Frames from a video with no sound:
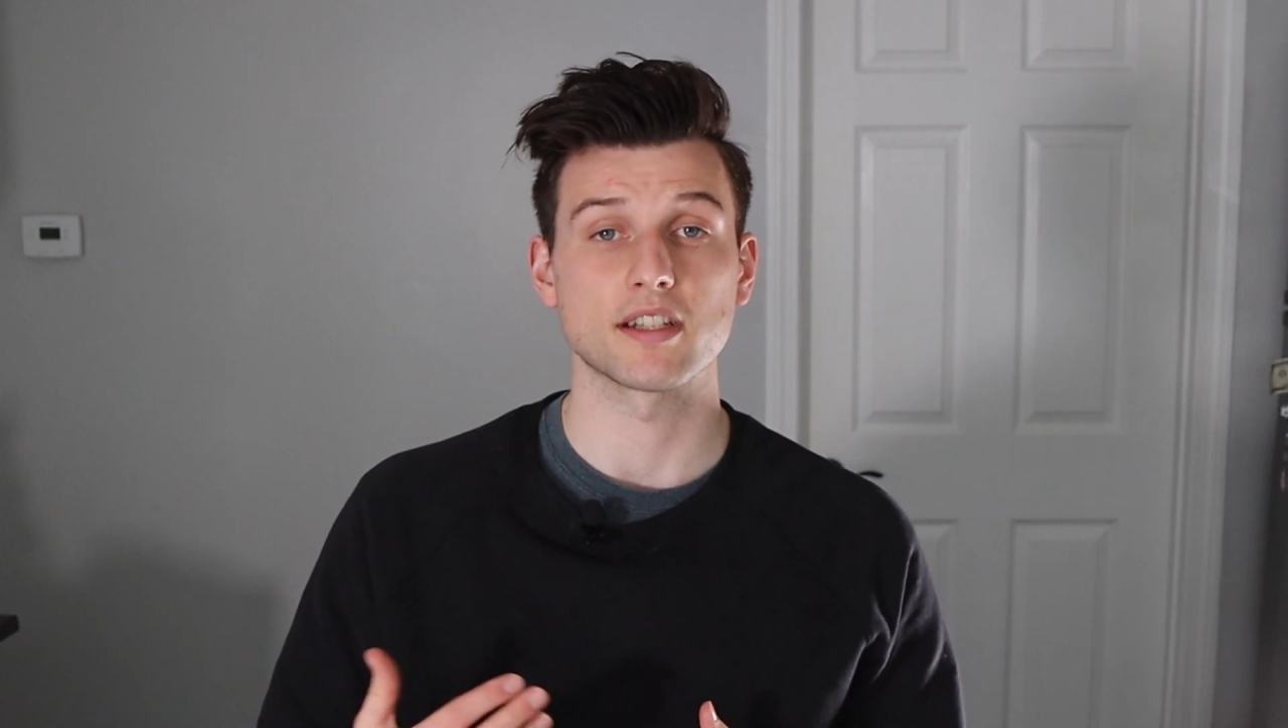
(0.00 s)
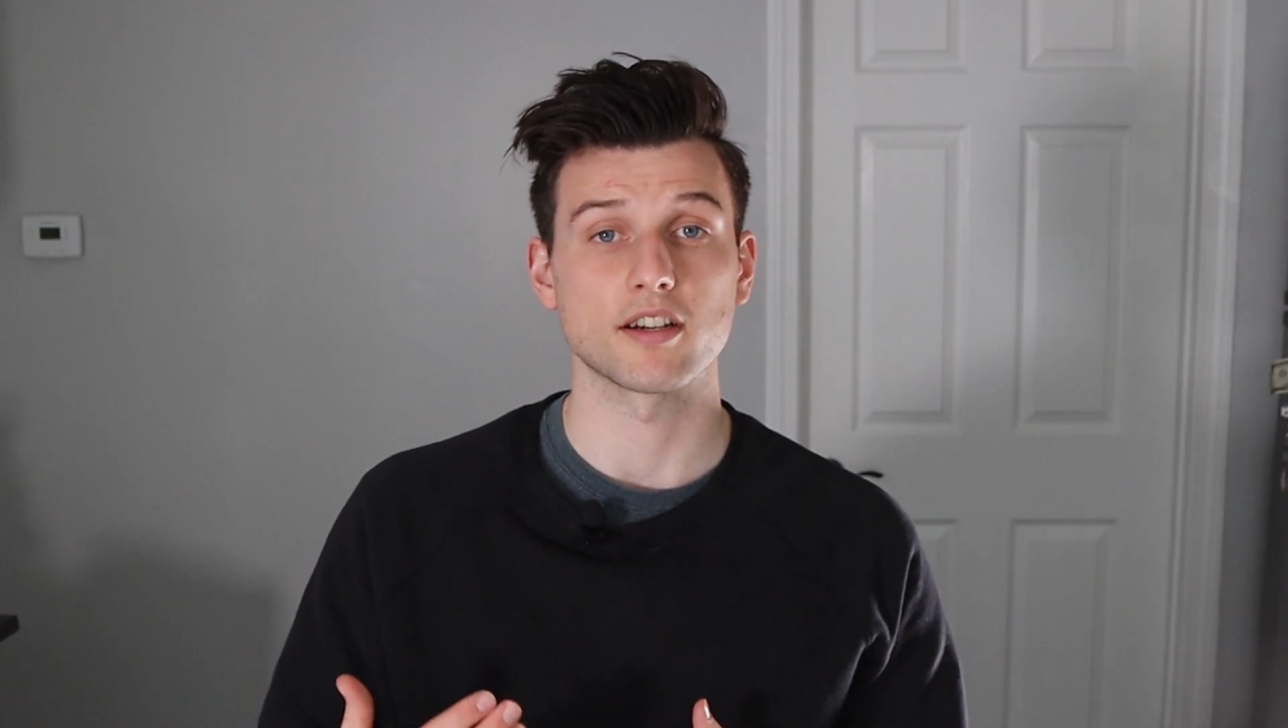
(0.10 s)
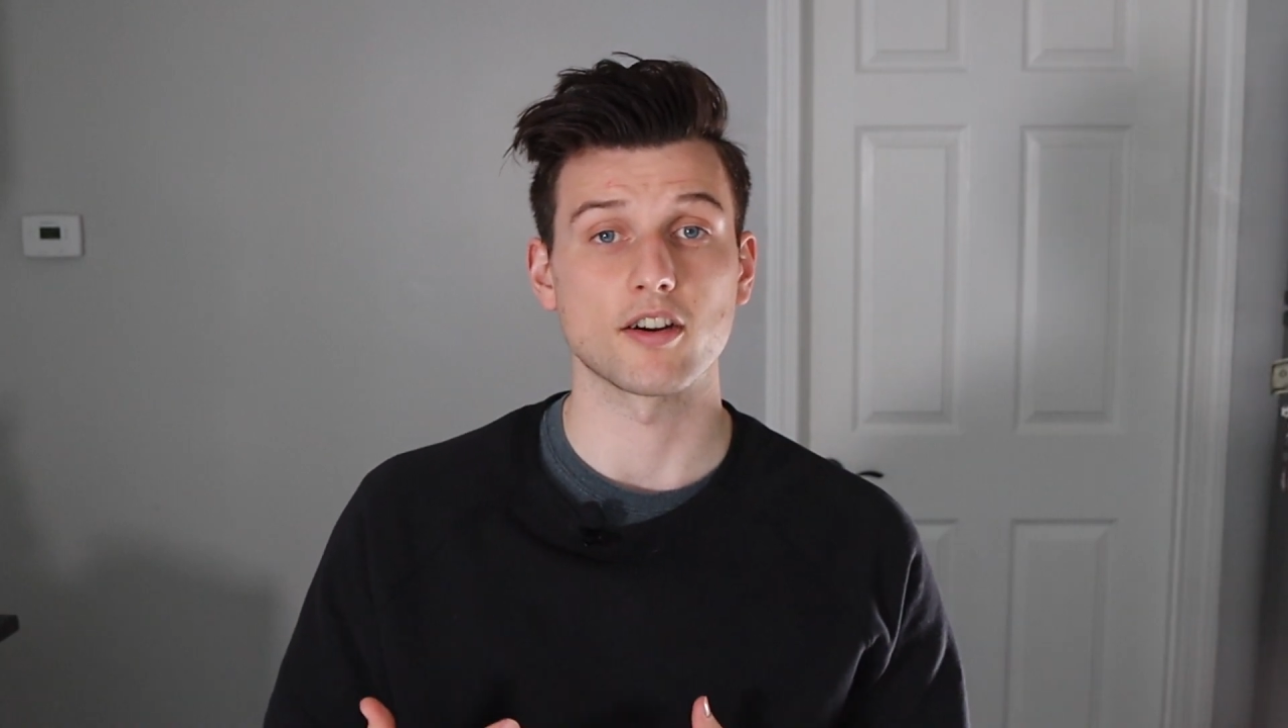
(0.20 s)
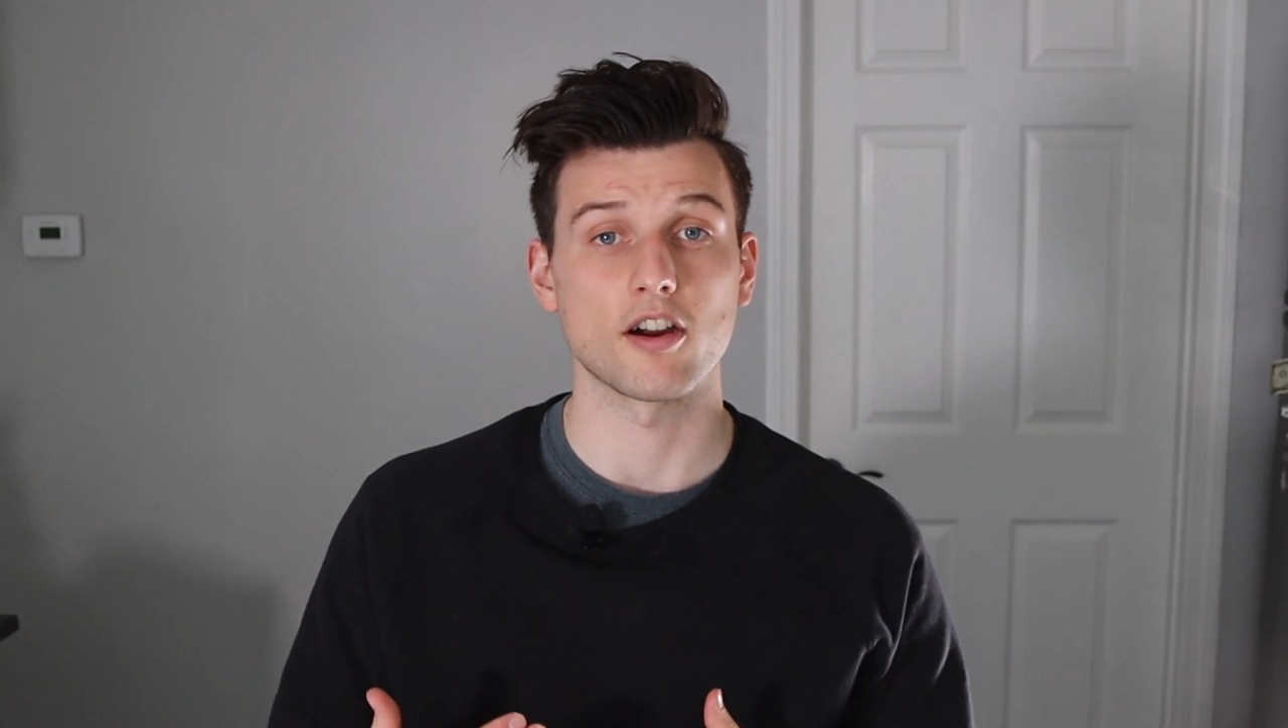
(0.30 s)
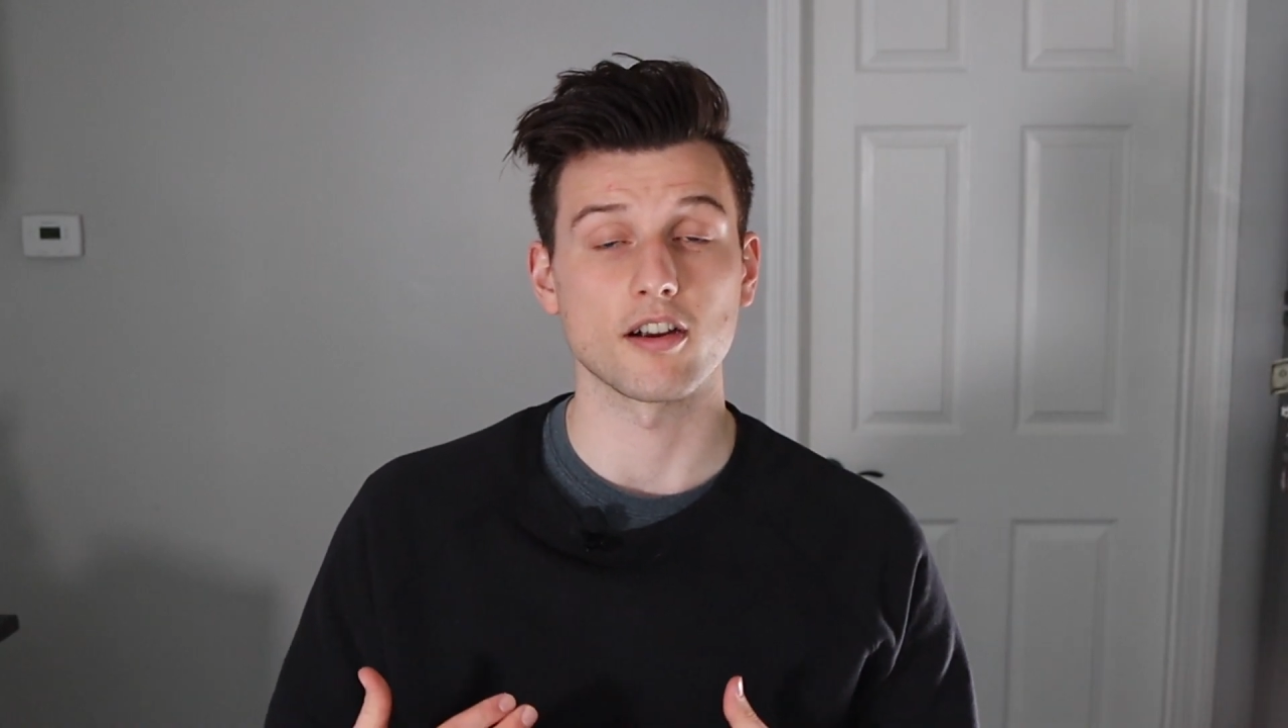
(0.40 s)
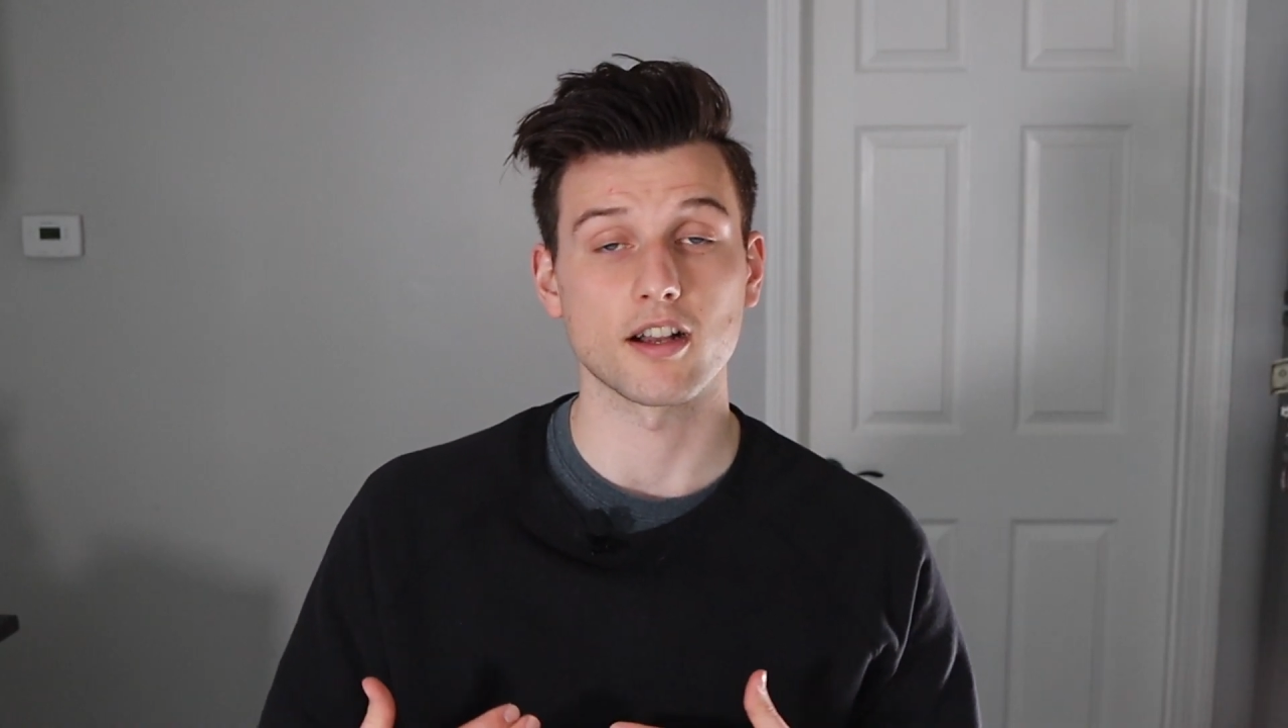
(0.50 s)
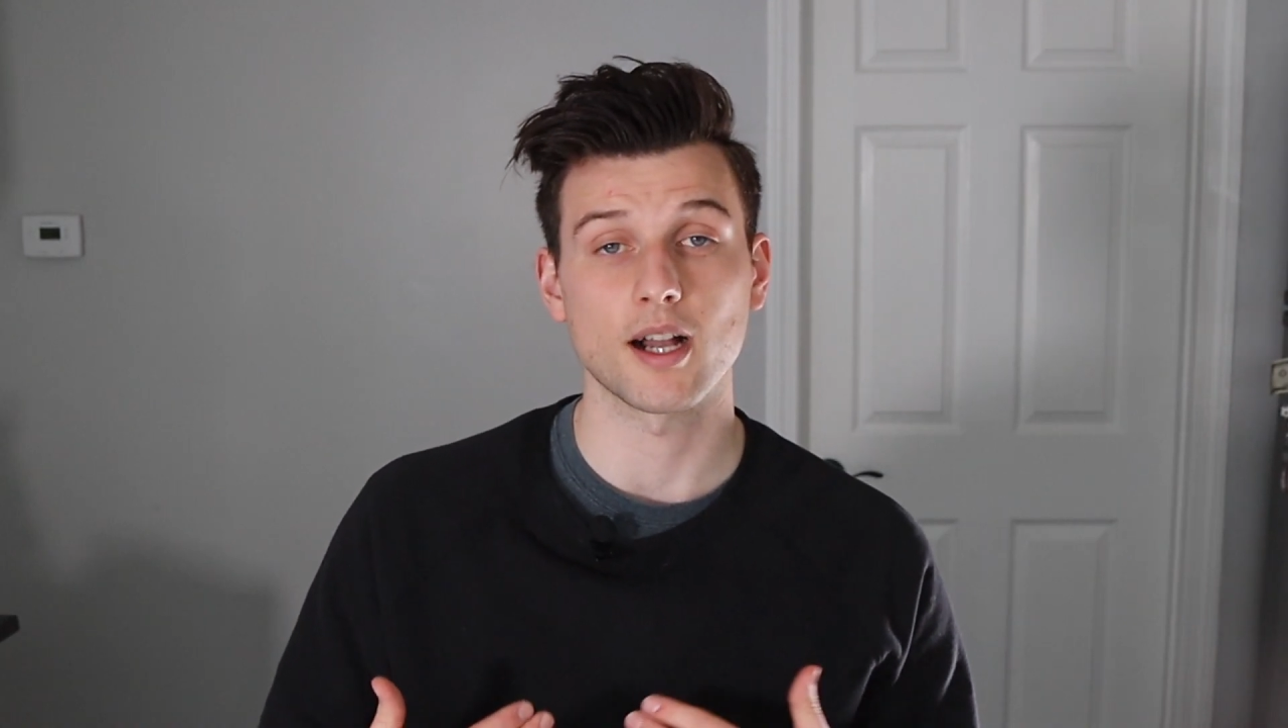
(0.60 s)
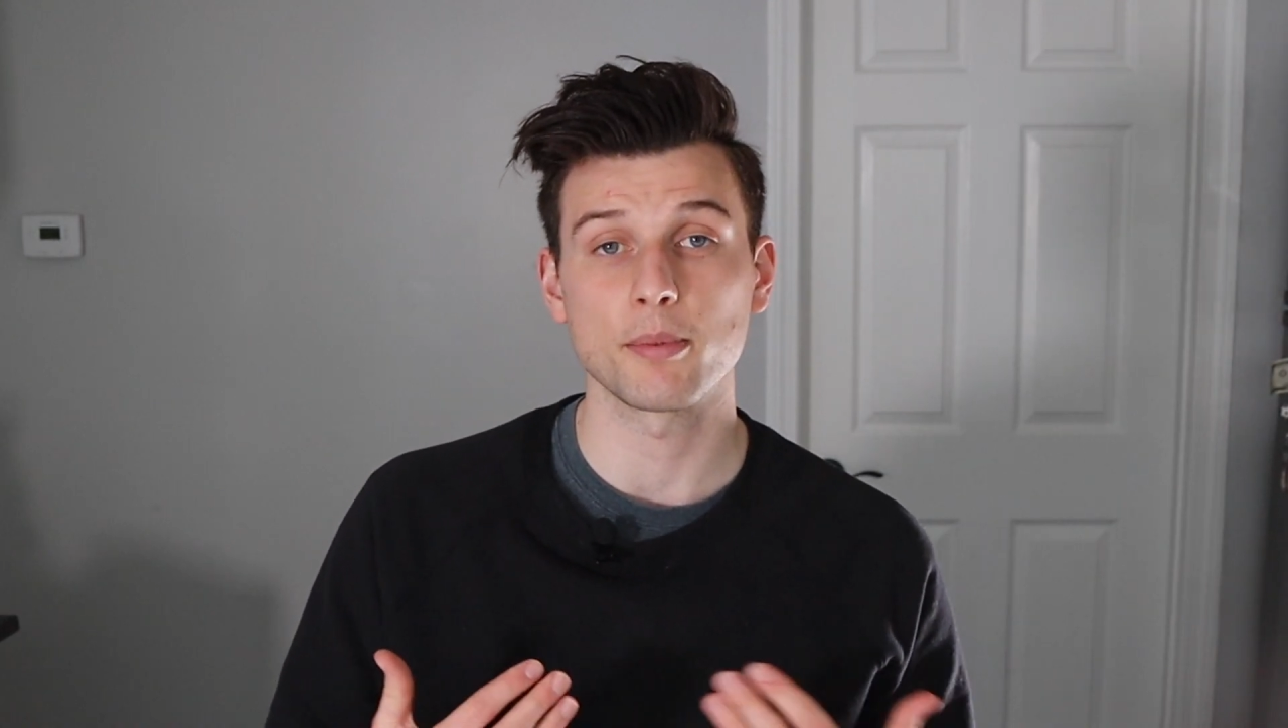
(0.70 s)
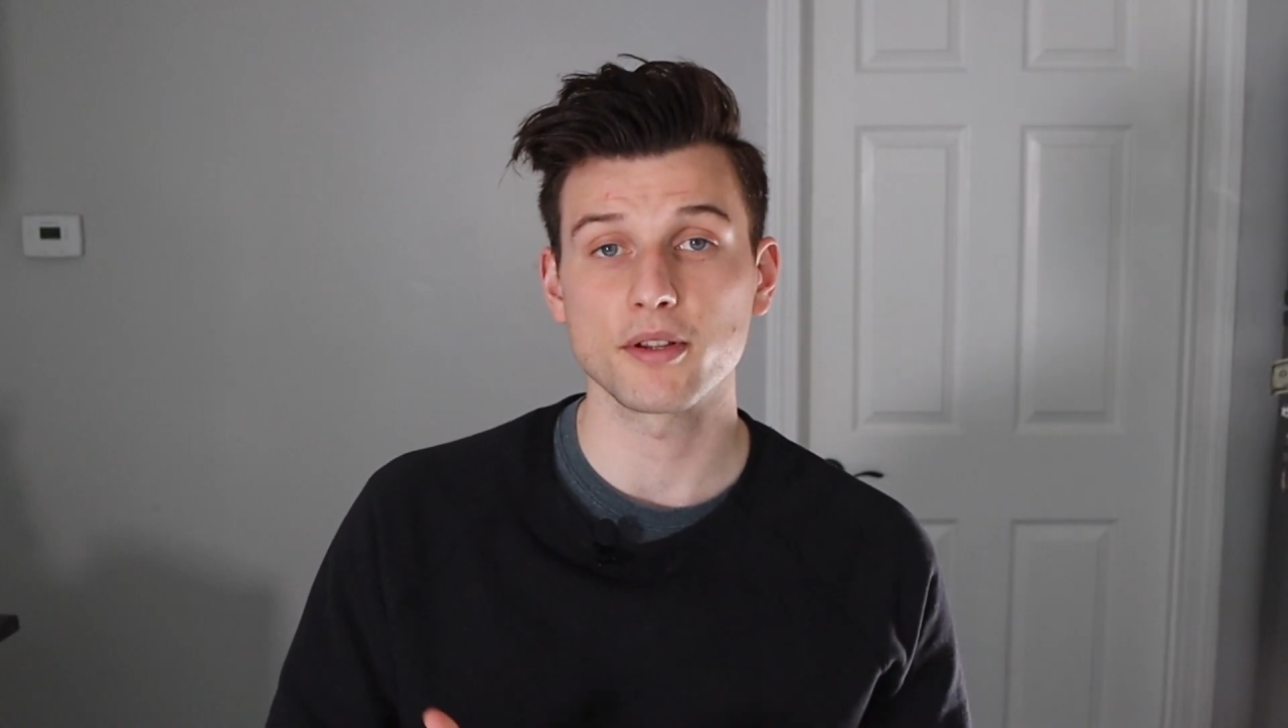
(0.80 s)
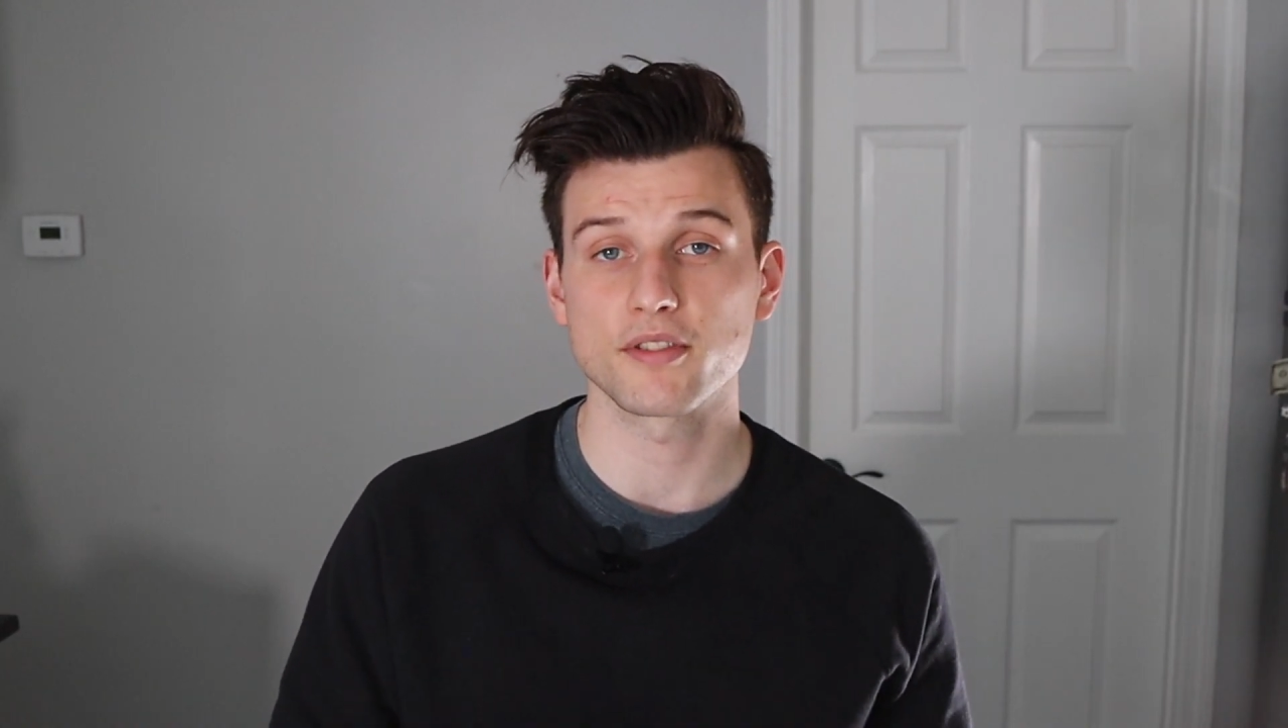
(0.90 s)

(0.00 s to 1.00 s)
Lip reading: there are a couple of